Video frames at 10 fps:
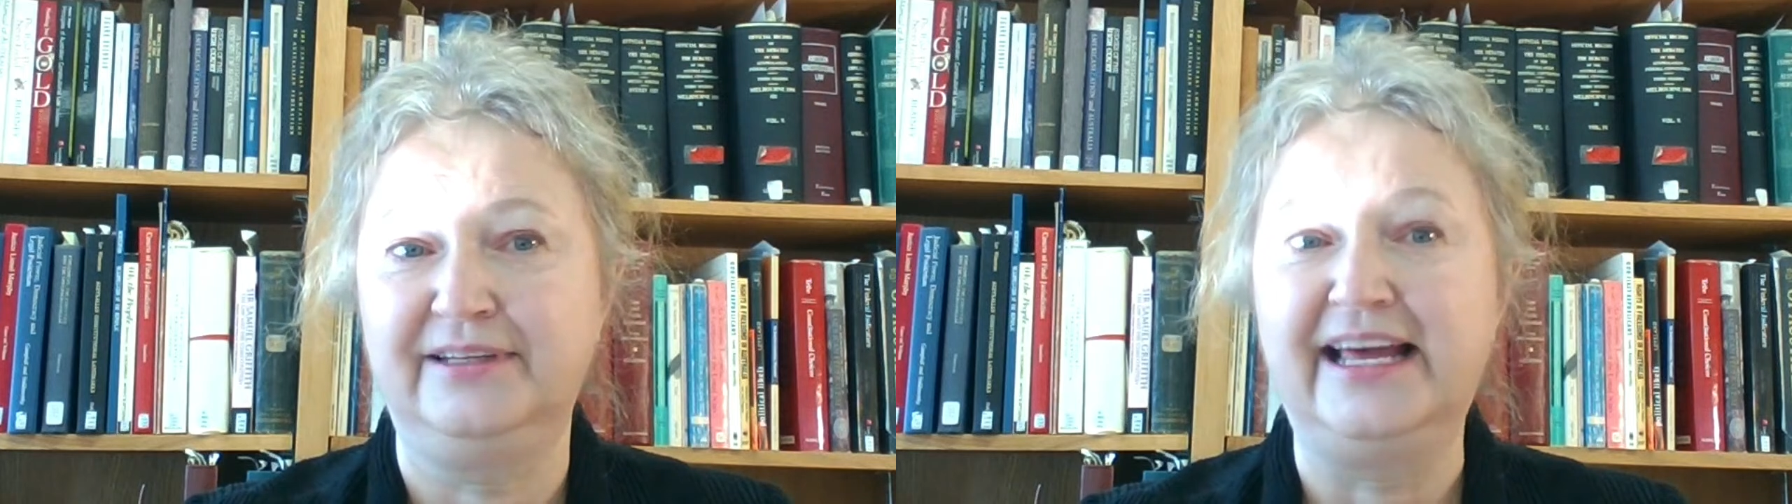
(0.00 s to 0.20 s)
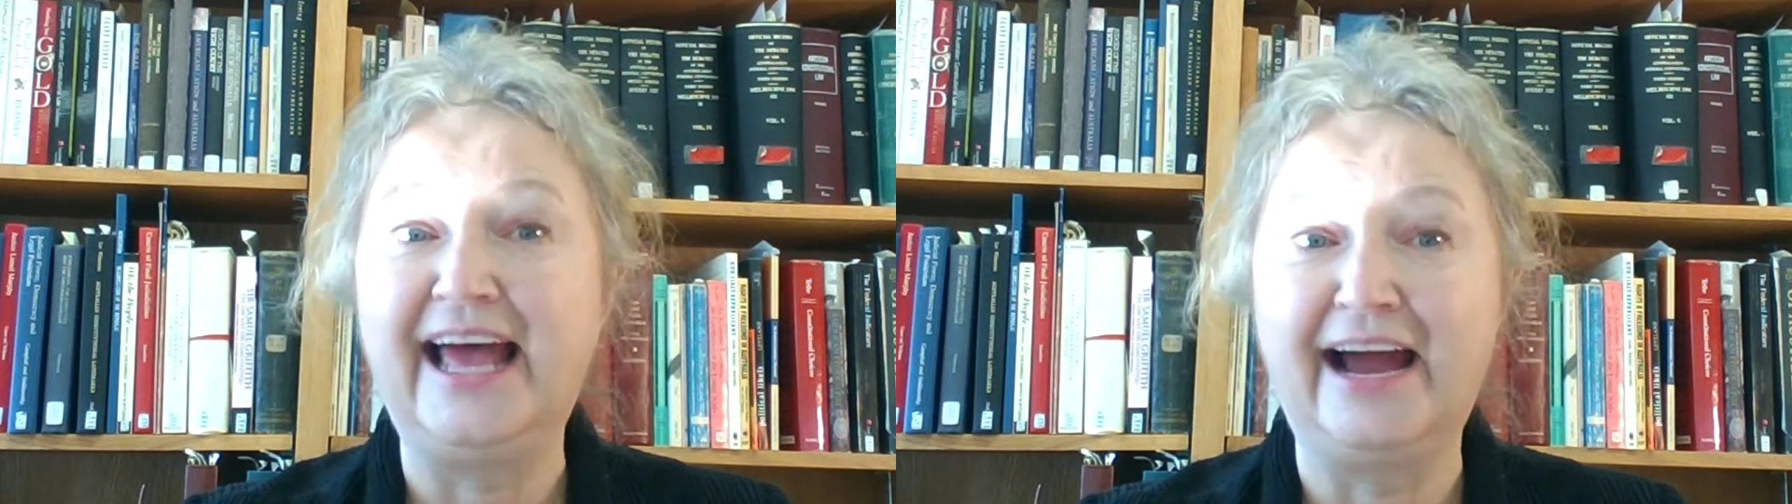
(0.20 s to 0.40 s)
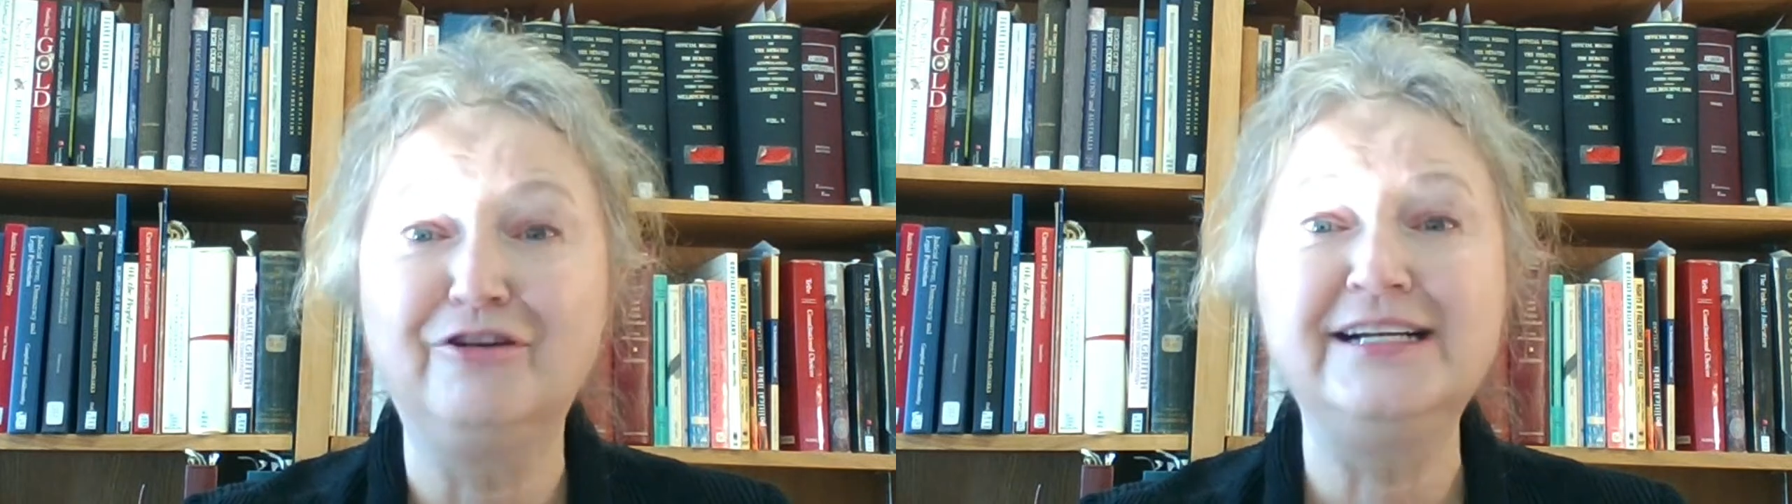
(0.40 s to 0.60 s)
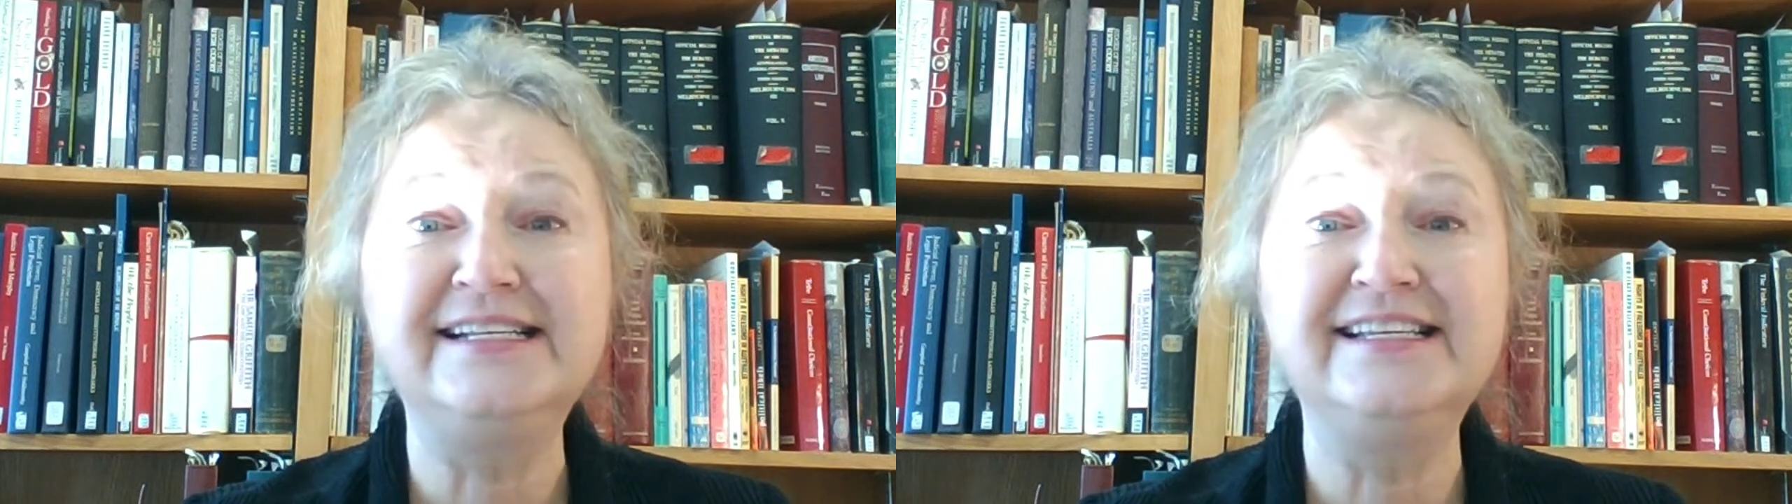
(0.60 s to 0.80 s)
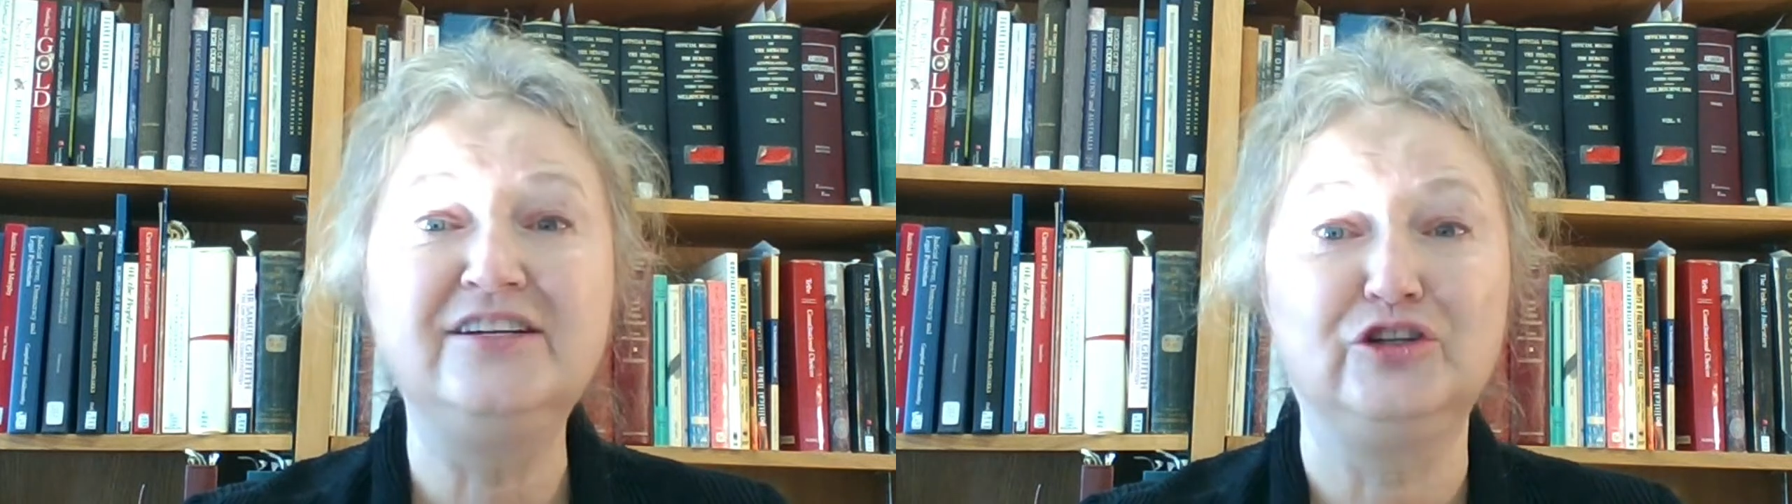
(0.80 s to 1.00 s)
Every
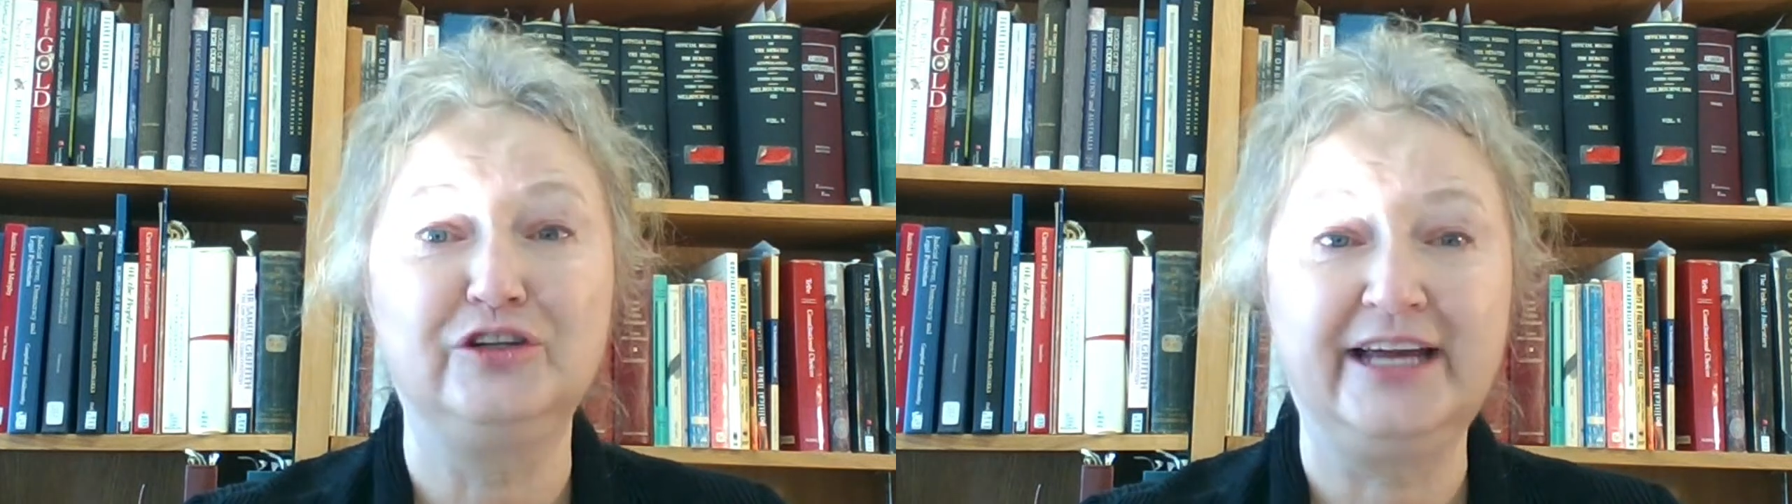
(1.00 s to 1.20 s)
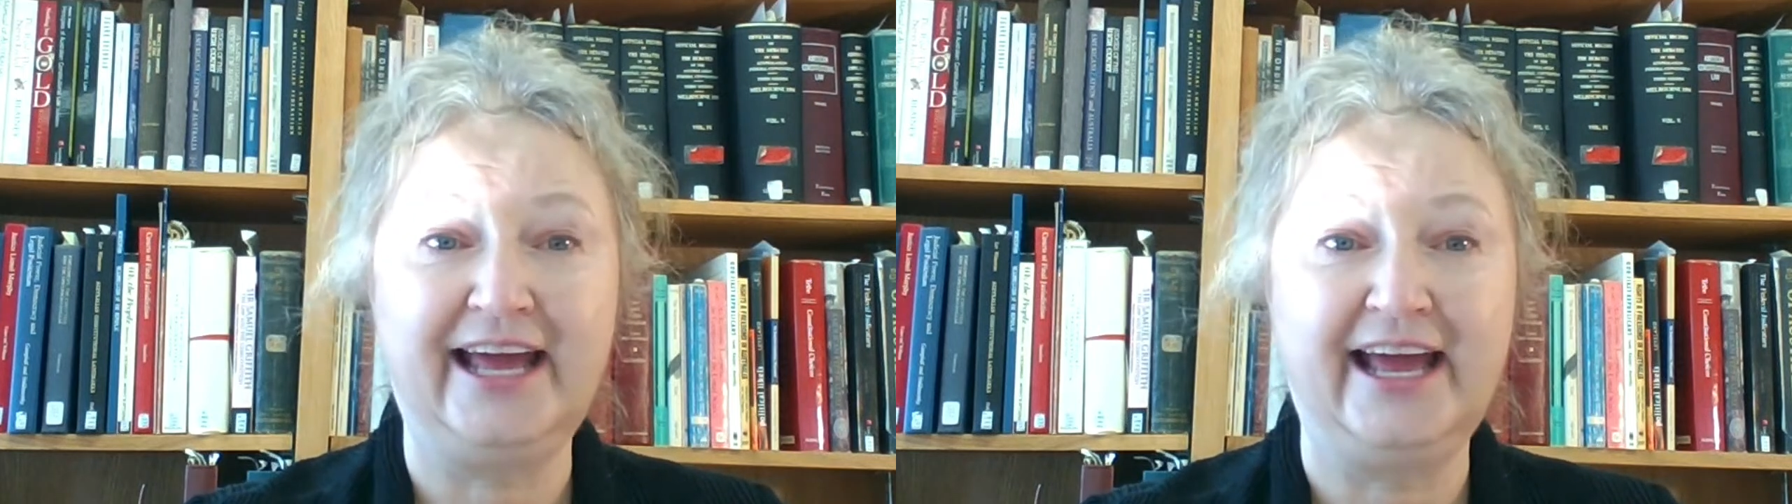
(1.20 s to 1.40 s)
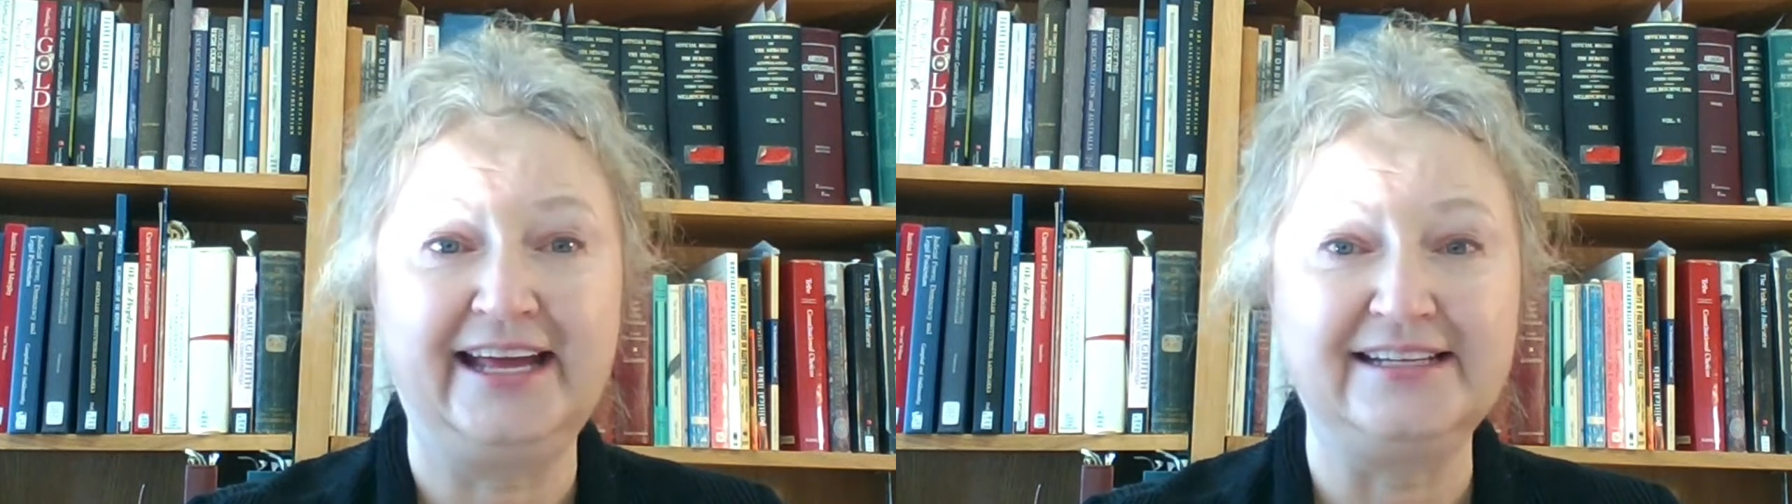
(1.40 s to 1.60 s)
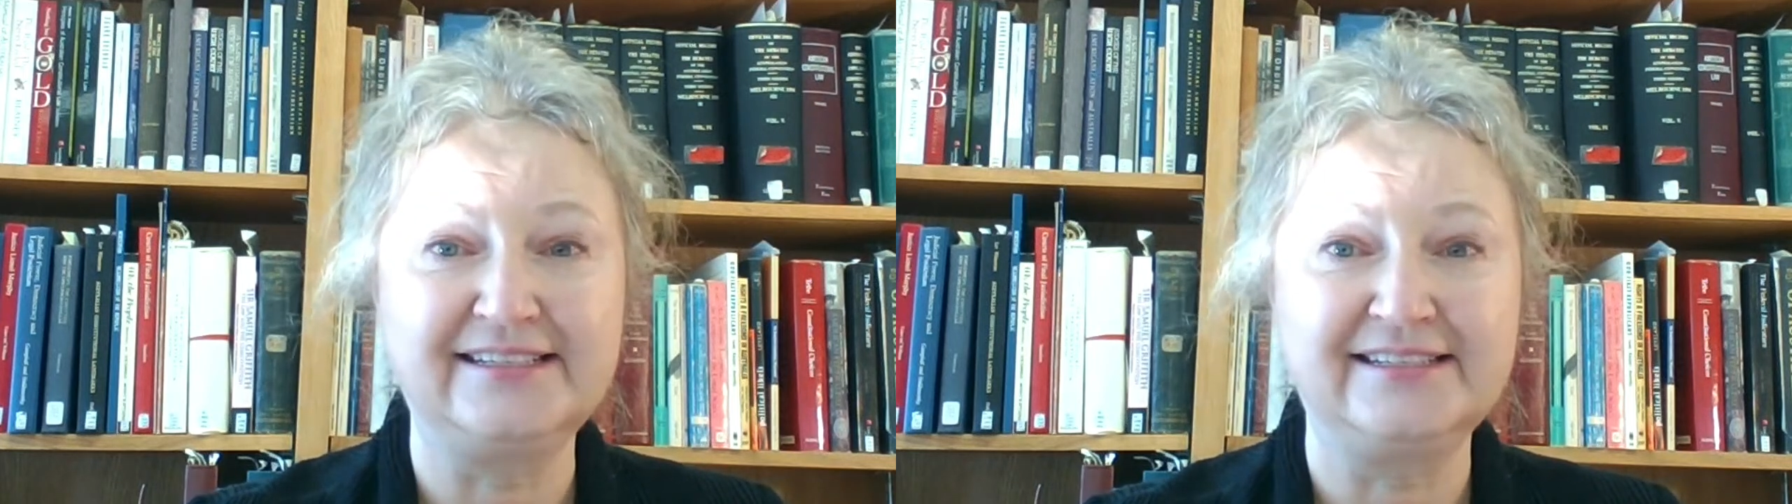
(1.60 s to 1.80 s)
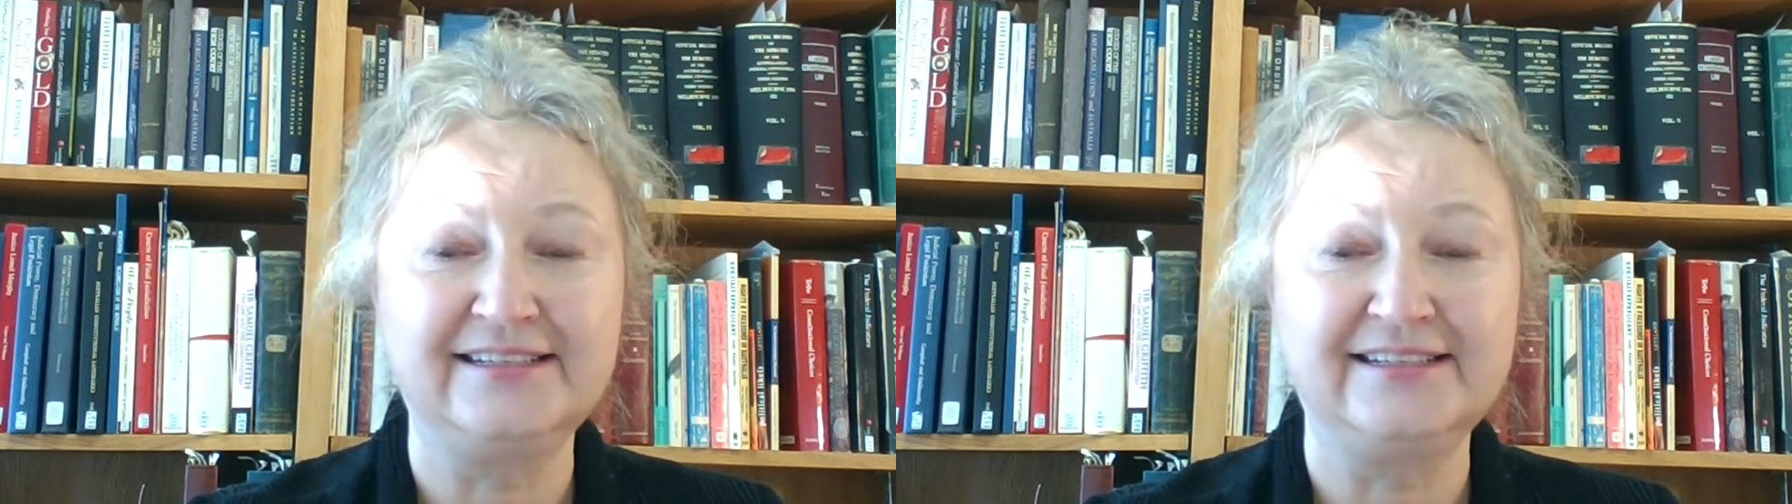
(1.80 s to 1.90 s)
single case